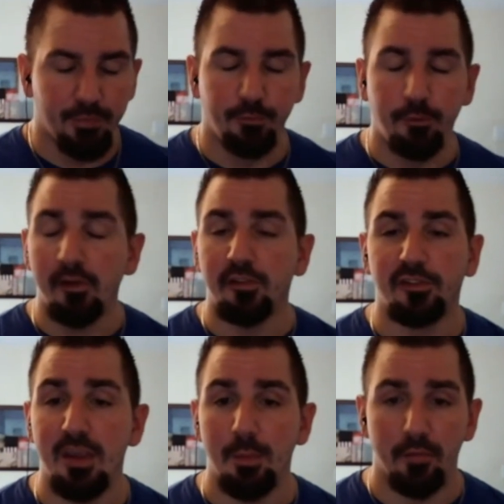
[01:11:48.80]
Funnest
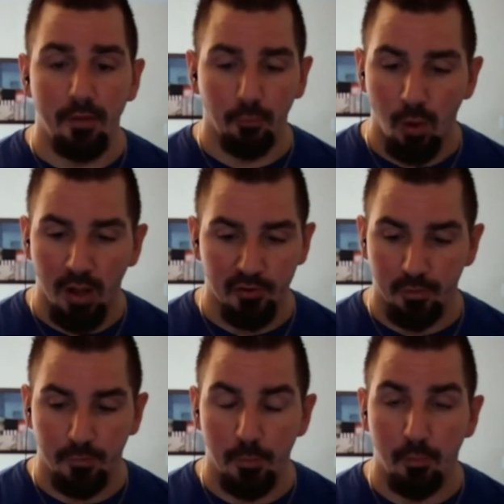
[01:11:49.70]
team I've ever watched in
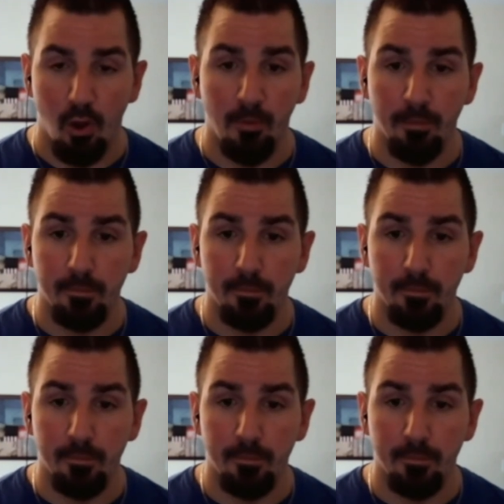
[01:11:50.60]
football.